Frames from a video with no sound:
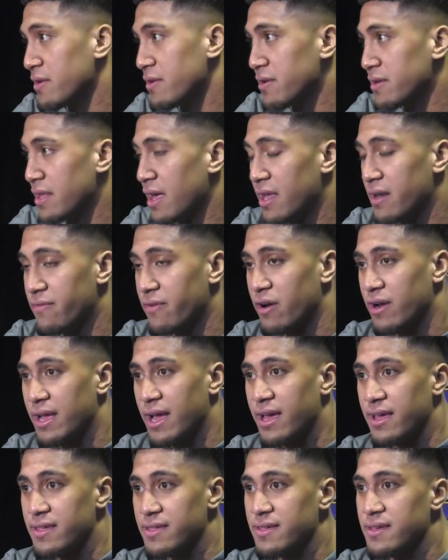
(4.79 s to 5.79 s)
You know, a lot of our
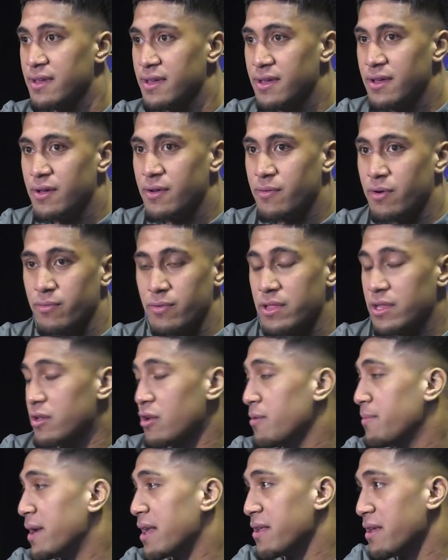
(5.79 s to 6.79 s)
guys, well, really
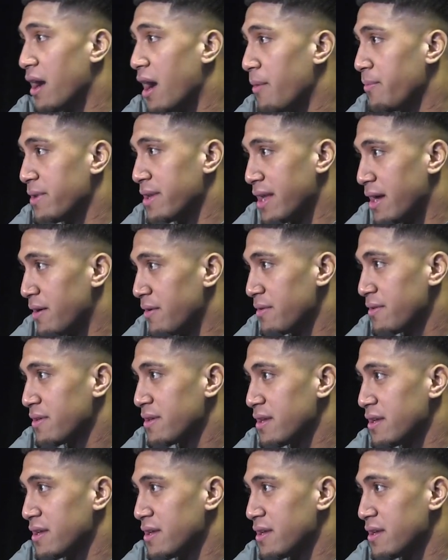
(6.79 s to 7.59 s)
nobody opted out.